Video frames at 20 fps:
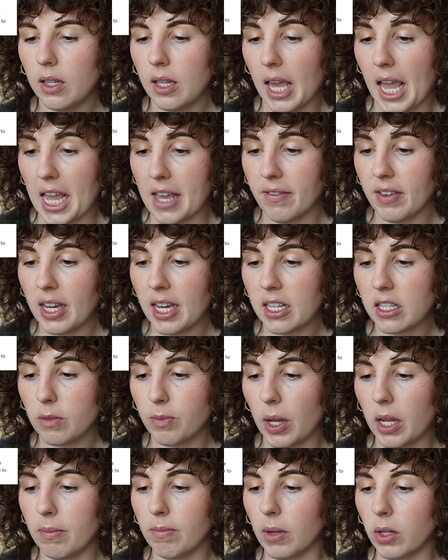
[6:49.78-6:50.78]
Ava has
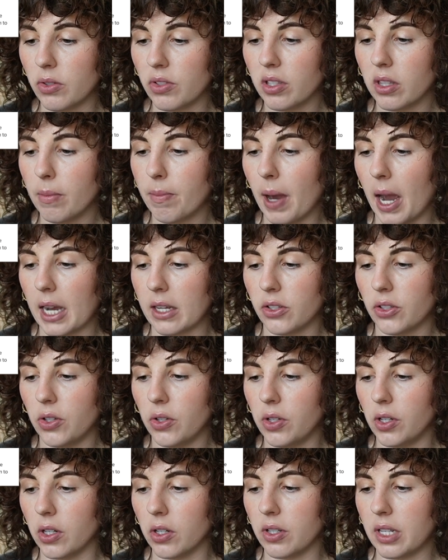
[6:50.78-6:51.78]
spent most of the past 2
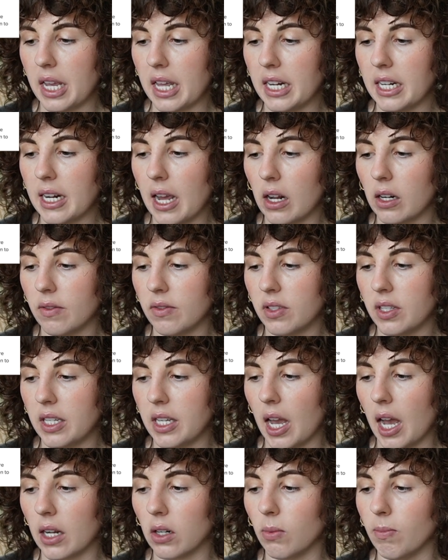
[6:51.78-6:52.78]
years in and out of
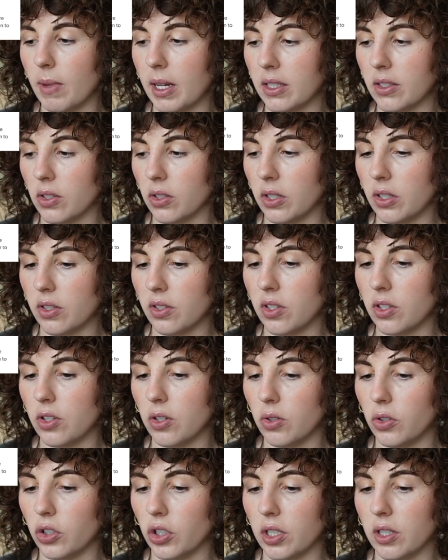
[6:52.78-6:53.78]
Seattle mental
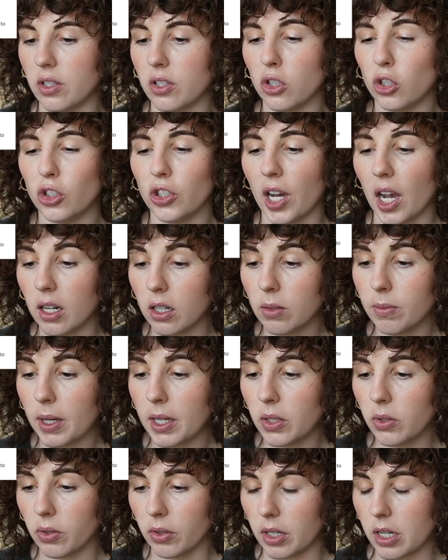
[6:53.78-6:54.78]
institutions, shattered by
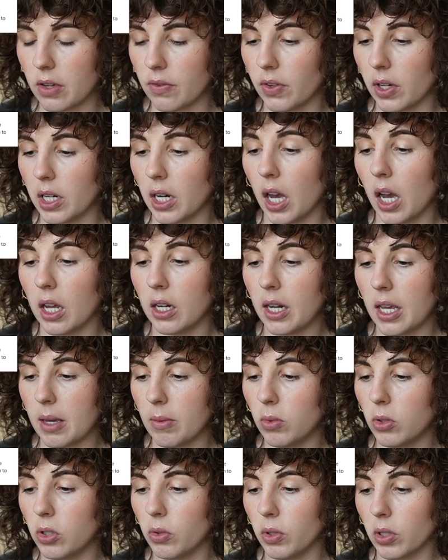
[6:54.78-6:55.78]
grief and
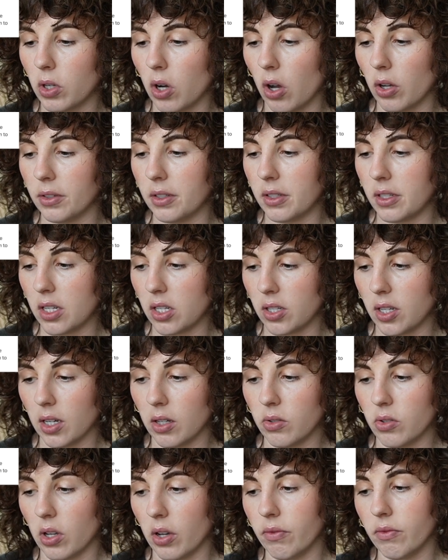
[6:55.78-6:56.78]
unable to recall the
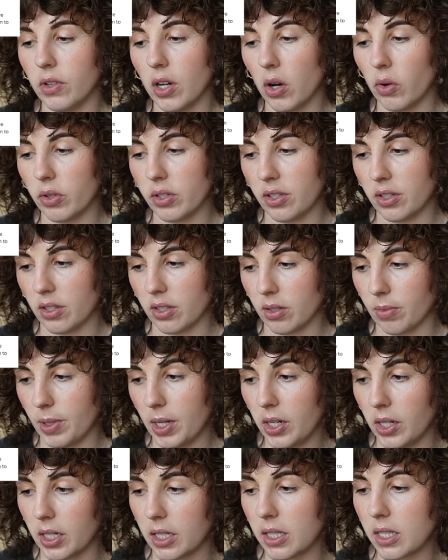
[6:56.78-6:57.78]
details of Noah's
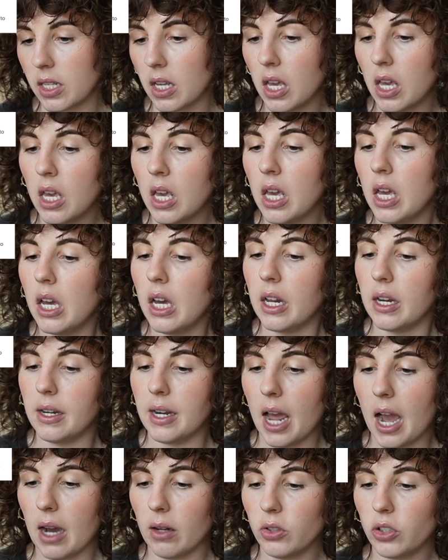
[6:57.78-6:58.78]
disappearance.
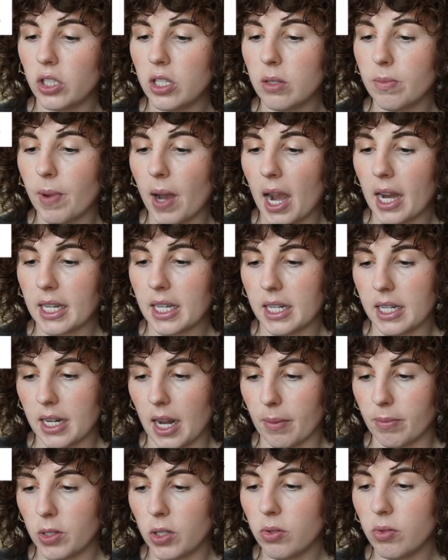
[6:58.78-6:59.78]
Now she's back at
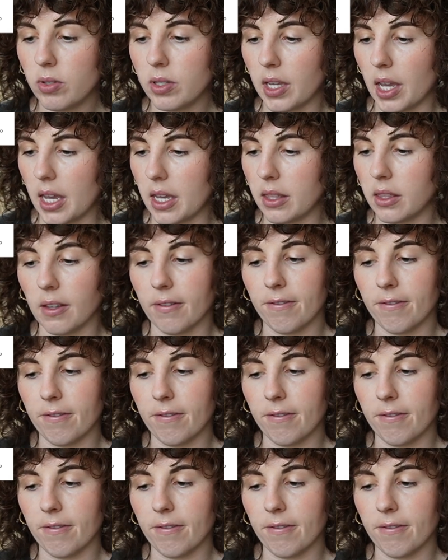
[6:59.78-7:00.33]
Neptune's Gate, the